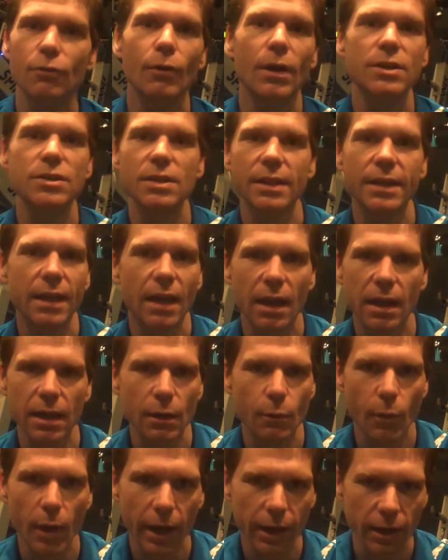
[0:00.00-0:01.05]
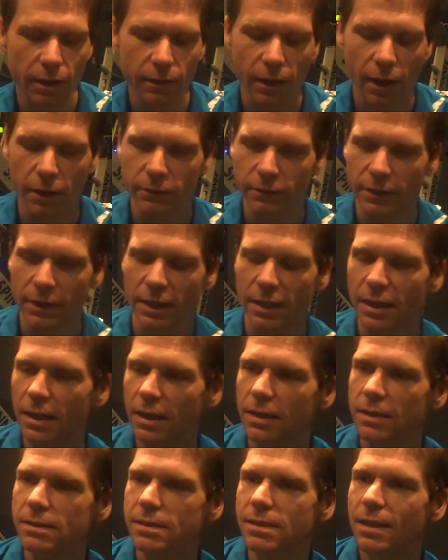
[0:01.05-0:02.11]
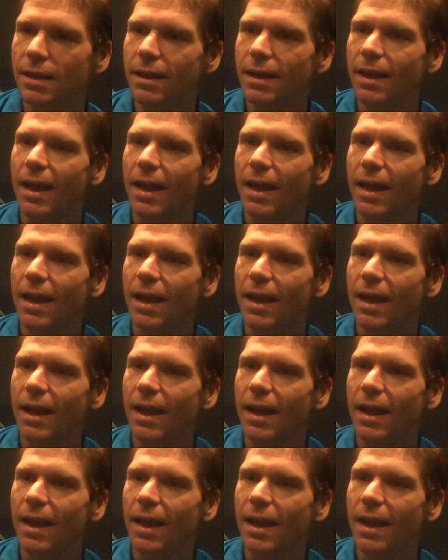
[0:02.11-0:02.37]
gradually gaining weight over the years.